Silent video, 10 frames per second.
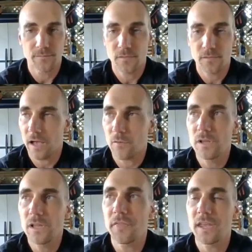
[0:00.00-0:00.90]
Yeah,
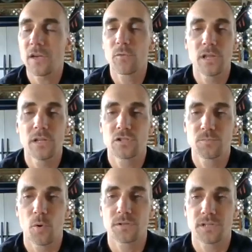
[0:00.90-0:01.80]
I think it really just
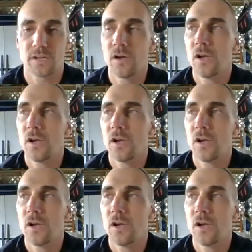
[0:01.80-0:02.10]
boils down to